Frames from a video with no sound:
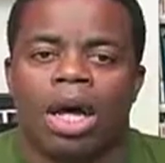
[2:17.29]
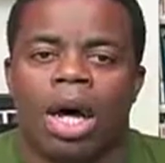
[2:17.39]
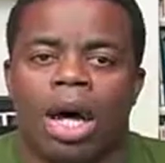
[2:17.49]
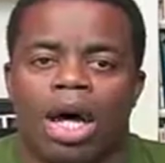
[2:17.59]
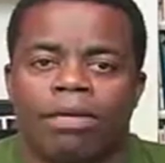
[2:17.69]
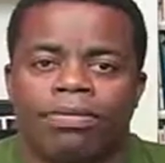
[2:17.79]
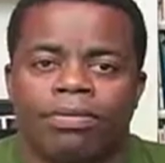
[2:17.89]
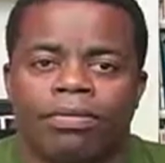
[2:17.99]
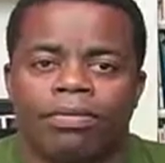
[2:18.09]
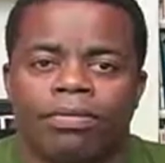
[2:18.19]

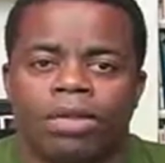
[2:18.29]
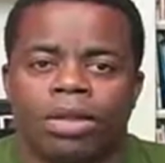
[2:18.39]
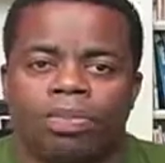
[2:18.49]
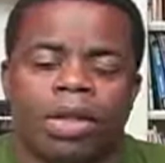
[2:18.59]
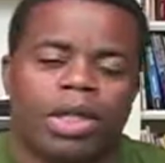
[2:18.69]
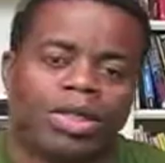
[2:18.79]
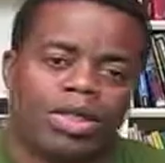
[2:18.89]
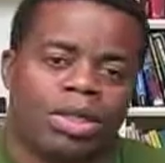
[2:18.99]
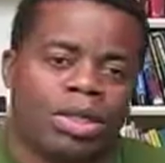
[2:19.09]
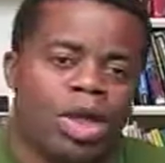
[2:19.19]
But
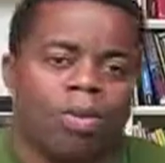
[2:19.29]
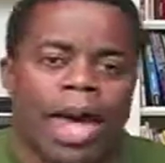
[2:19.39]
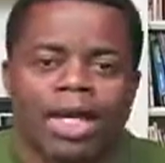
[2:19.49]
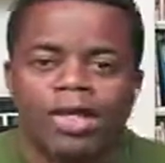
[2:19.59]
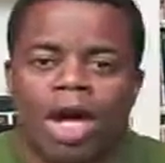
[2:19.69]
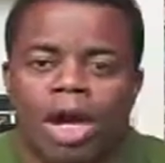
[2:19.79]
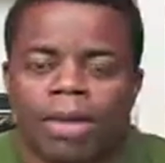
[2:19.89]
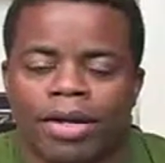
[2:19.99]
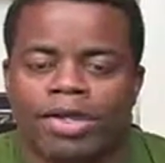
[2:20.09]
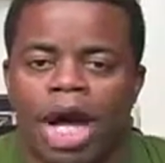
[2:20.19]
let's go back and talk
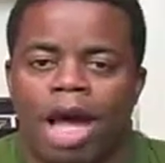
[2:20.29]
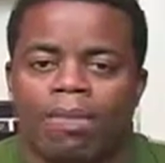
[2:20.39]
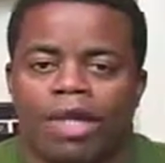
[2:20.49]
about time,